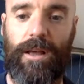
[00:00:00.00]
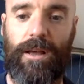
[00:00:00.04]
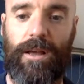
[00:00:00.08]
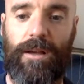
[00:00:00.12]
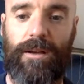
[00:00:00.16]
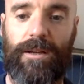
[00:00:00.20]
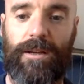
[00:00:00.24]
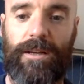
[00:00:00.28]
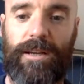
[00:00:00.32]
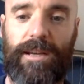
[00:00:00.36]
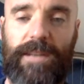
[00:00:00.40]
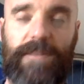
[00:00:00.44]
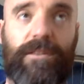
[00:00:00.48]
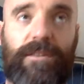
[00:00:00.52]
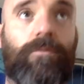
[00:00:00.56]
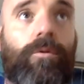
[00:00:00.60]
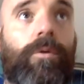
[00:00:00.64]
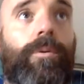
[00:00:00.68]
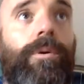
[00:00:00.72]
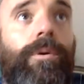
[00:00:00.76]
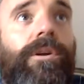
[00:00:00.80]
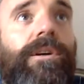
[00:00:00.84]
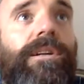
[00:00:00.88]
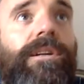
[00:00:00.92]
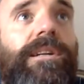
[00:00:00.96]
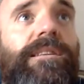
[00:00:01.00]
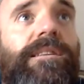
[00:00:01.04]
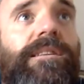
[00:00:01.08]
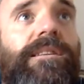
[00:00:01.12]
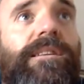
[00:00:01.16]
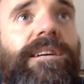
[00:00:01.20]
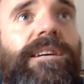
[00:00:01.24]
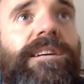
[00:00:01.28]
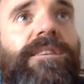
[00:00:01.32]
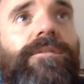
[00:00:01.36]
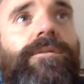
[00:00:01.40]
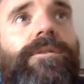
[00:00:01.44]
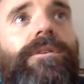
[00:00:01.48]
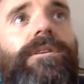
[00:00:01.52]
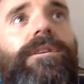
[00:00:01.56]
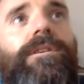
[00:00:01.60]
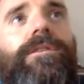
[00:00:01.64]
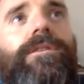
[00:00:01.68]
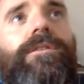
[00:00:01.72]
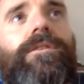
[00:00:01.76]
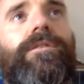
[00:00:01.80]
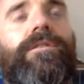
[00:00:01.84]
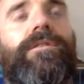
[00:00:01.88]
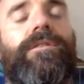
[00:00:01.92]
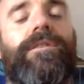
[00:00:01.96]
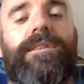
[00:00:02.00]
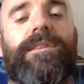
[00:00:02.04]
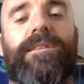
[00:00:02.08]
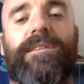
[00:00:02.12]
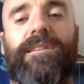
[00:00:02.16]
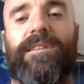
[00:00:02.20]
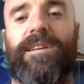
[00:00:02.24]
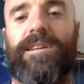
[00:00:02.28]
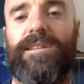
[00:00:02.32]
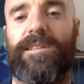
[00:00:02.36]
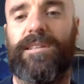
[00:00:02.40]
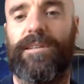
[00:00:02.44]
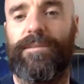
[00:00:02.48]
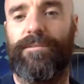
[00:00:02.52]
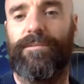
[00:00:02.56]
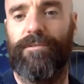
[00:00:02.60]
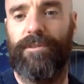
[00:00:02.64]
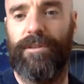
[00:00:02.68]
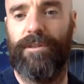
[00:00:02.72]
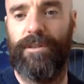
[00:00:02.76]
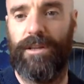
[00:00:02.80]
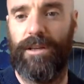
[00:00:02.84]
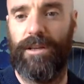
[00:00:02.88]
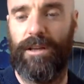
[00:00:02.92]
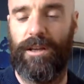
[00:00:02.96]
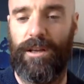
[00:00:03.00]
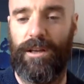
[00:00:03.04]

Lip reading: Okay, so what we're looking at today is we're going to do something slightly different,